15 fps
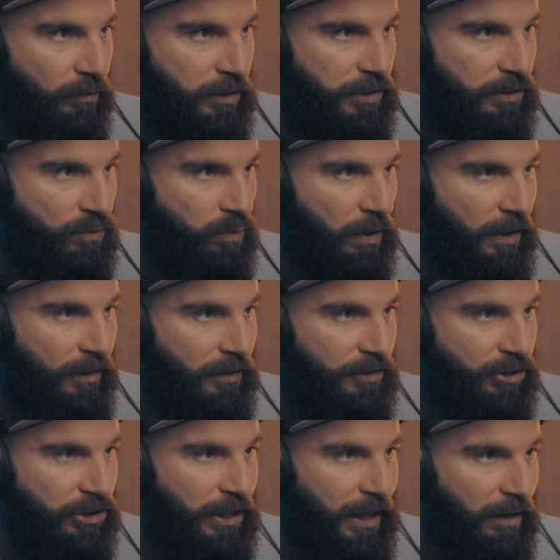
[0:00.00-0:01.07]
We just want the
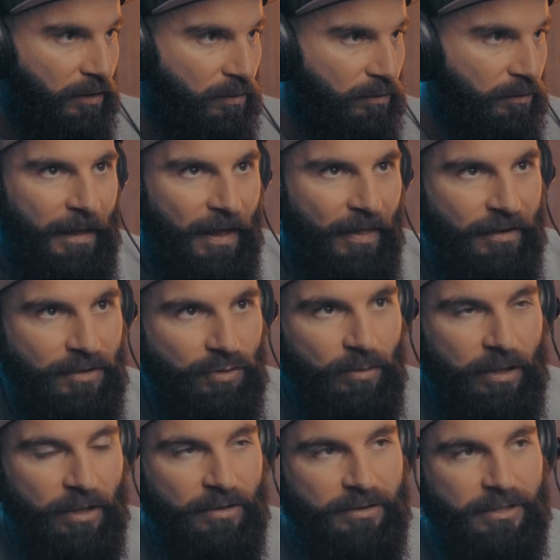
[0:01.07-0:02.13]
shadow. Now this
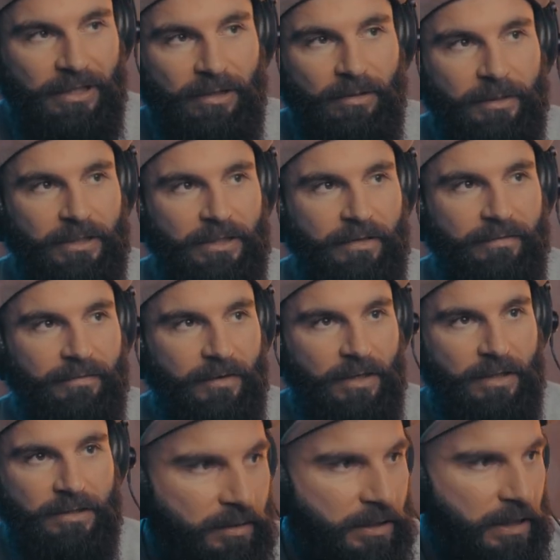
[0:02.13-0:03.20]
one looks a little bit
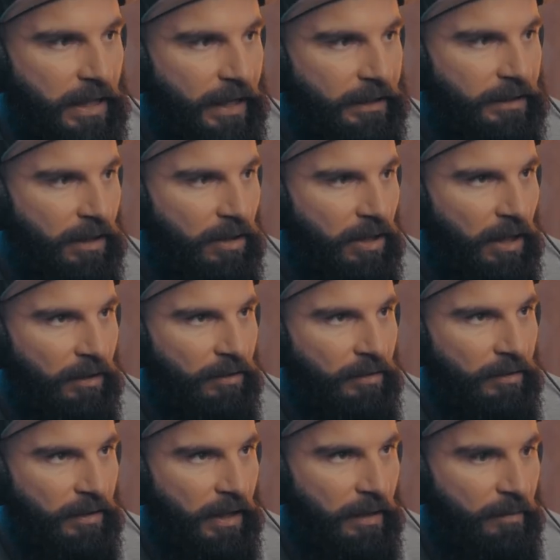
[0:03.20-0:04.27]
different. Select our
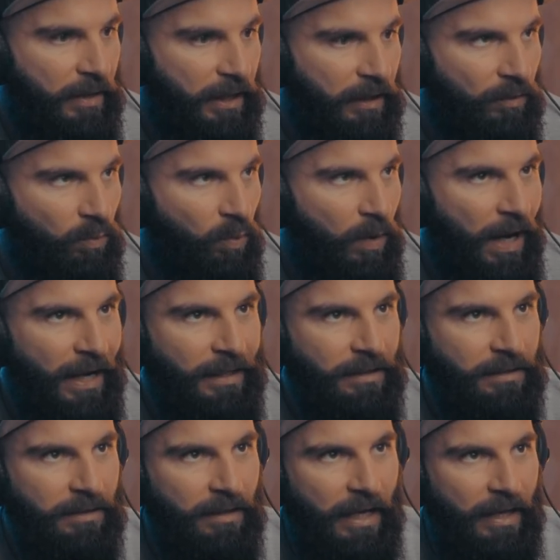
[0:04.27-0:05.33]
color and make it
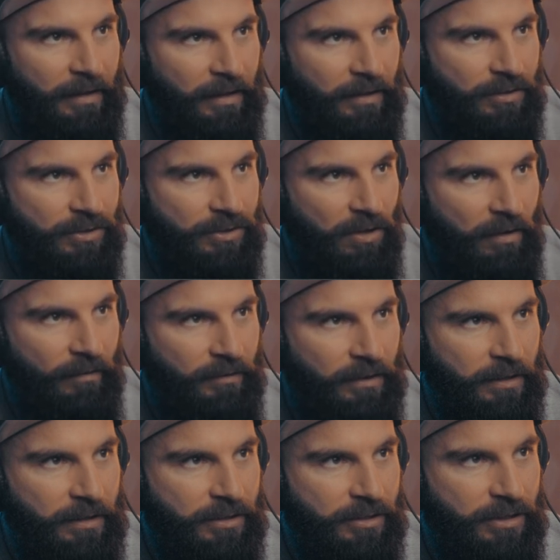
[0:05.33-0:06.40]
white, and then
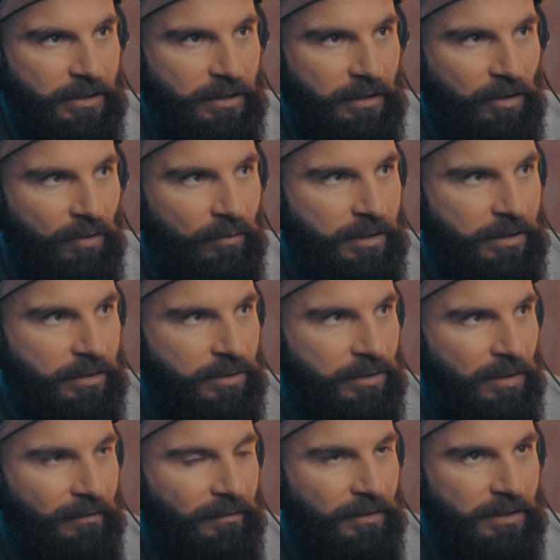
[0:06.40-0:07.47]
softness, just increase the
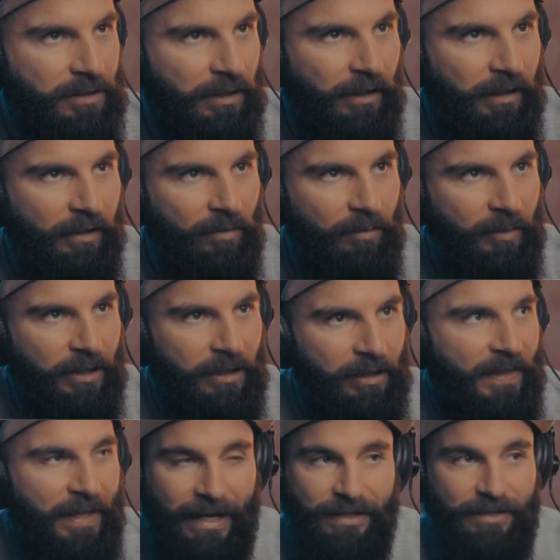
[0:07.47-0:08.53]
softness a little bit.
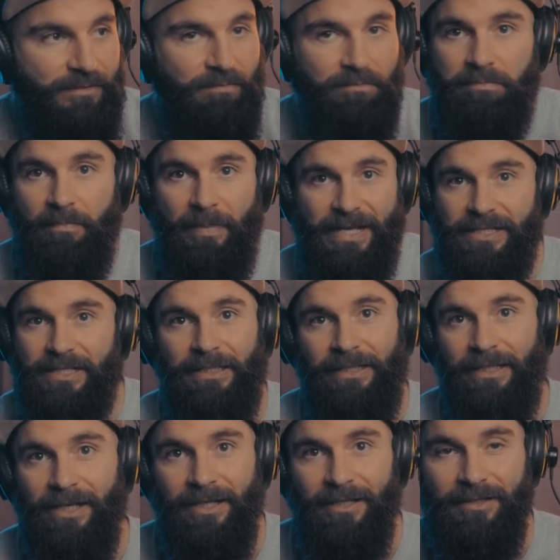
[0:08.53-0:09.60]
That's
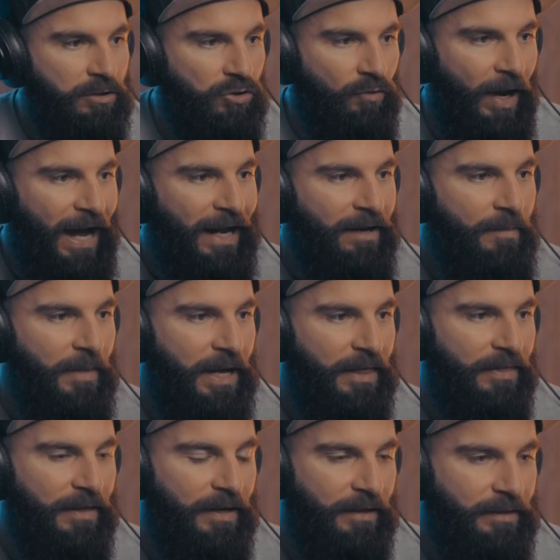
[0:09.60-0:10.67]
basically it. To
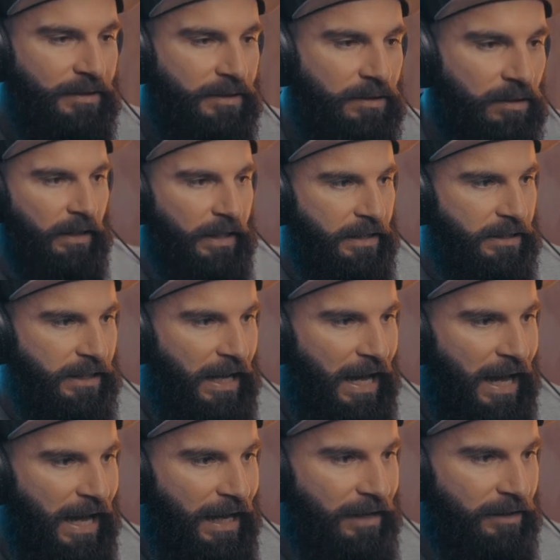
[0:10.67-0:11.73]
animate this, let's
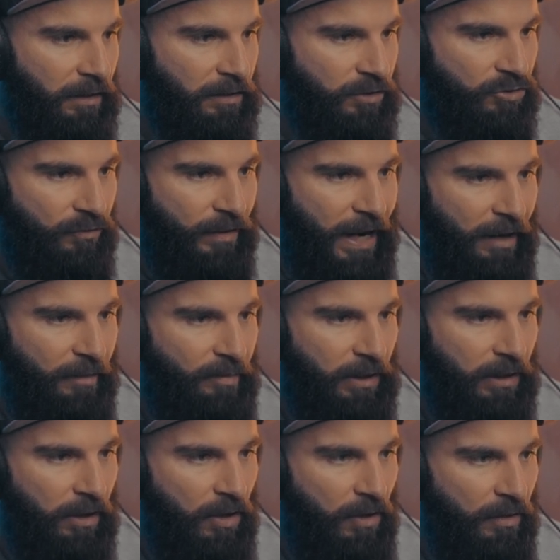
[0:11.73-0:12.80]
add a track
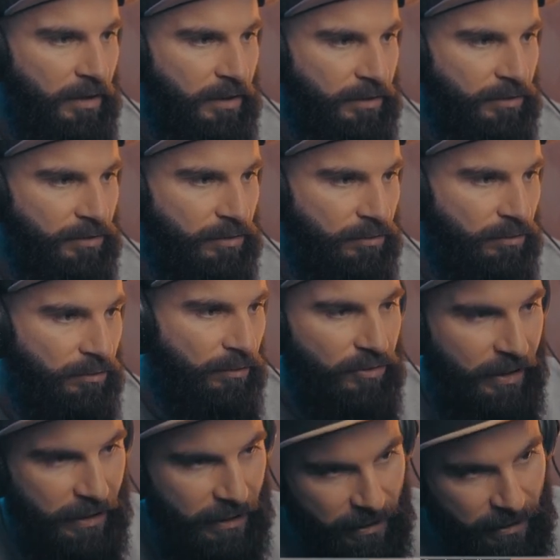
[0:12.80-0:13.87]
below these two. So
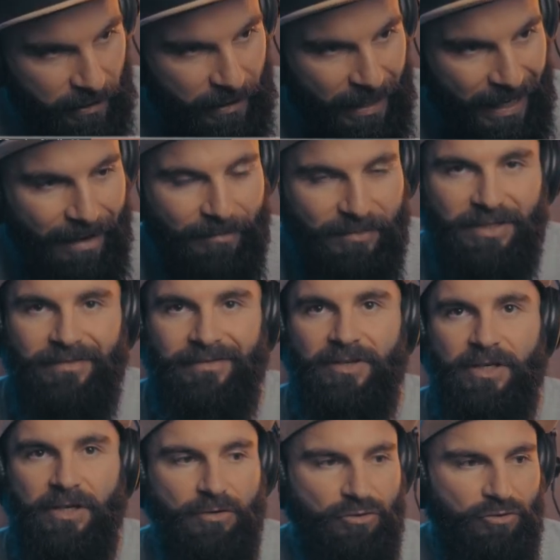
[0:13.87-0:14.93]
I need an empty
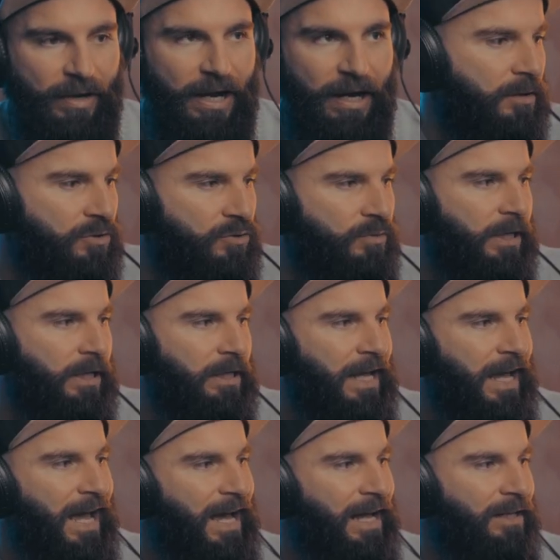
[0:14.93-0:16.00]
video track because we can
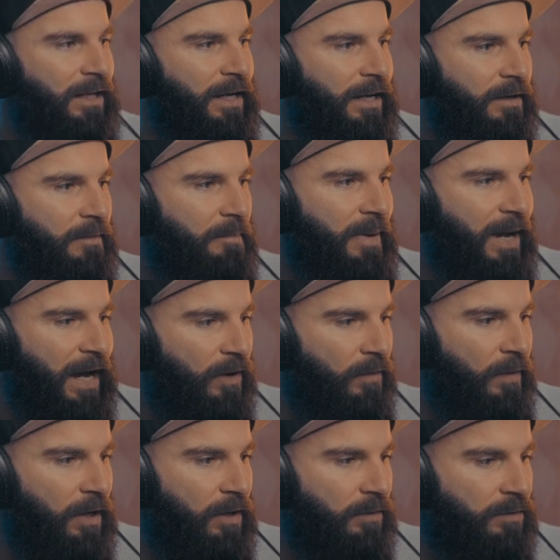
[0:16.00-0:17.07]
add like a
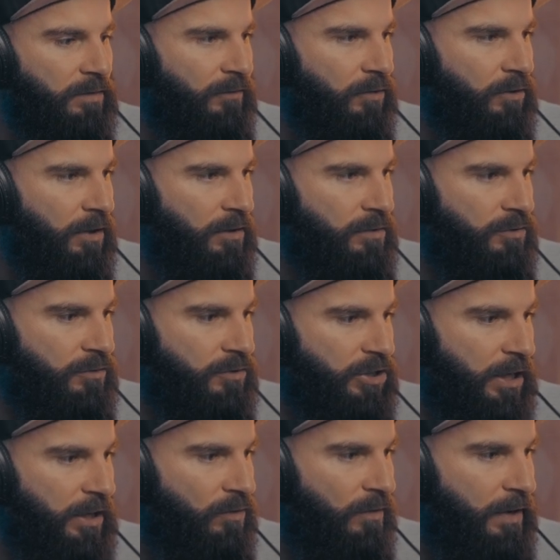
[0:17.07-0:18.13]
background. If you go to
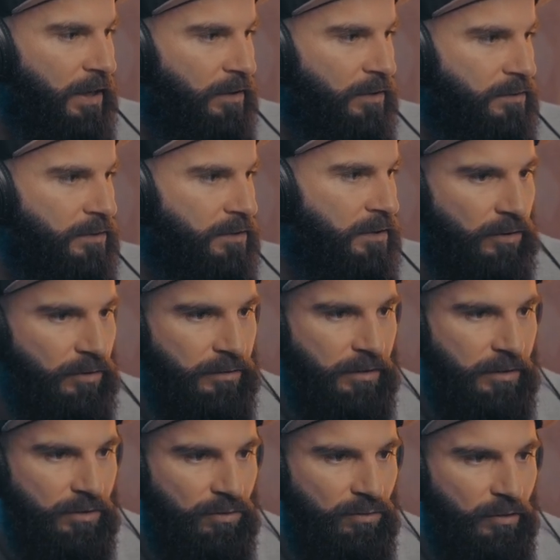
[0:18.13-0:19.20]
generators, use
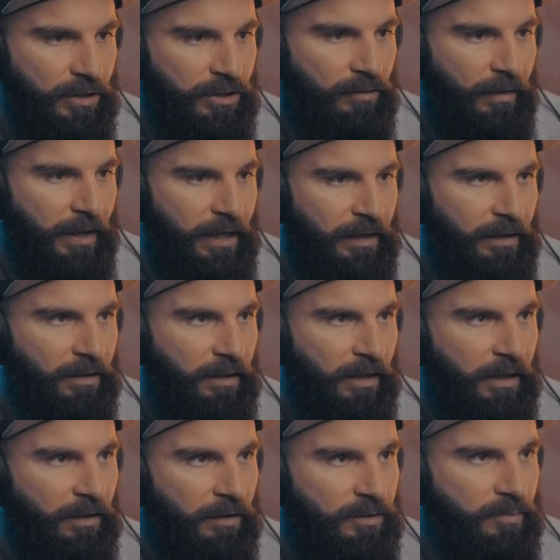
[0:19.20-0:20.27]
this noise gradient.
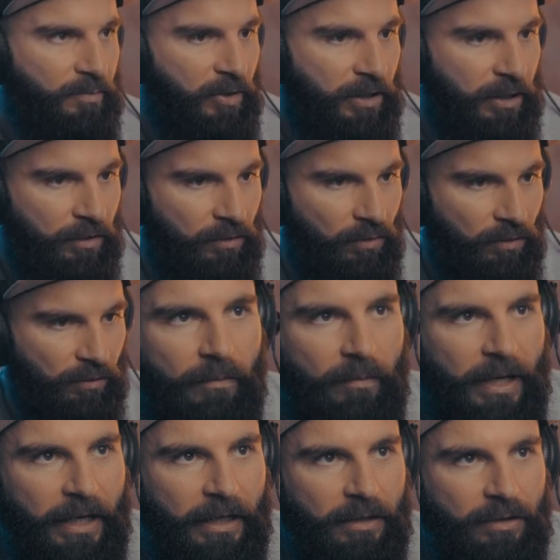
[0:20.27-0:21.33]
It looks pretty cool.
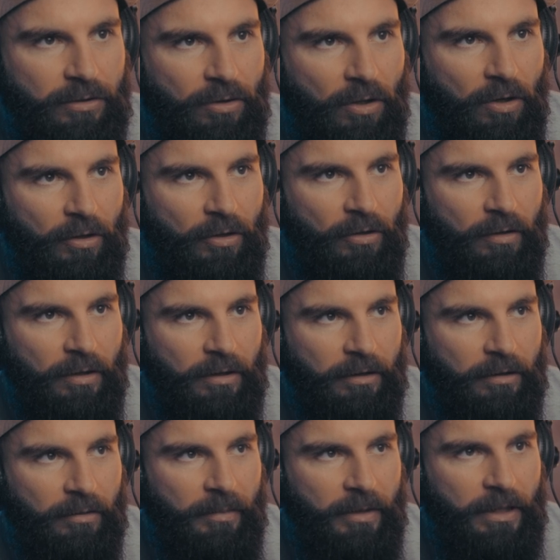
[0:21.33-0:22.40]
Make it darker a
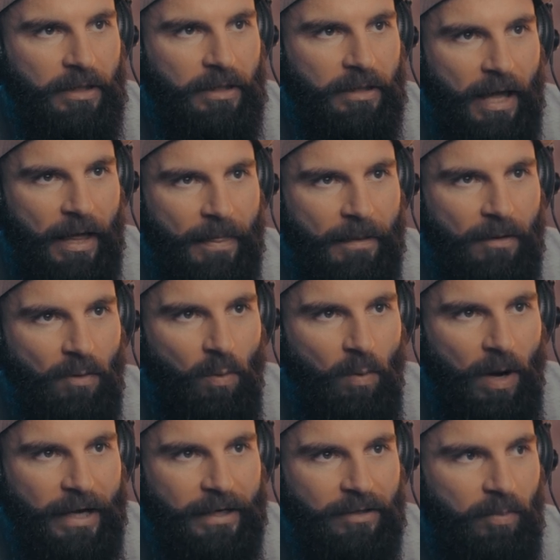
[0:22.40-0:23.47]
little bit, and the
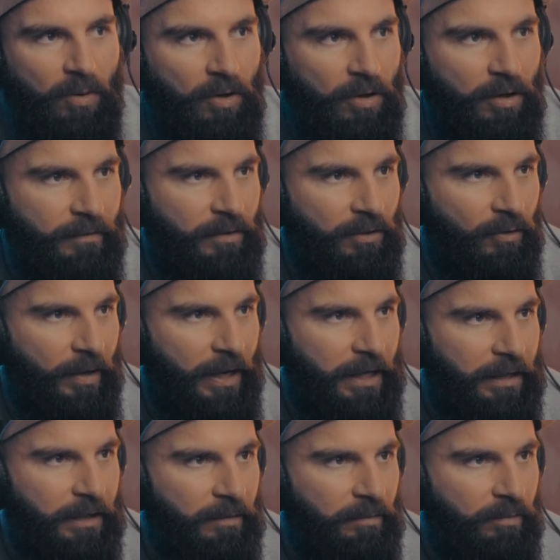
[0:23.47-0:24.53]
white part of the
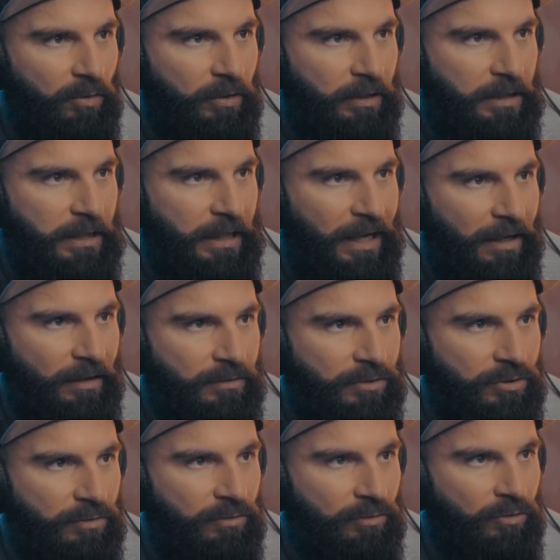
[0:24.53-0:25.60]
gradient, pull it down
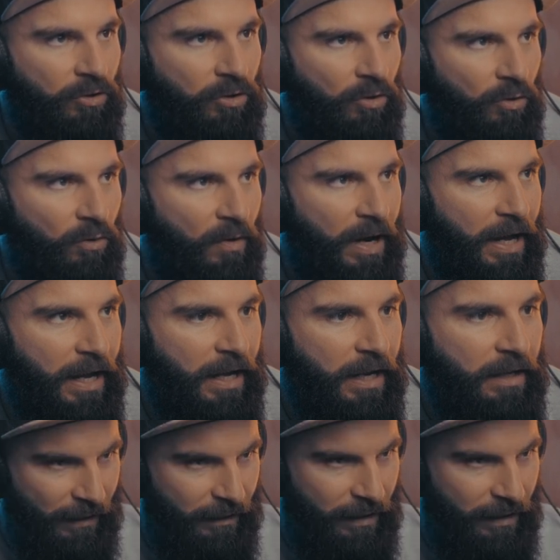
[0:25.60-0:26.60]
to gray.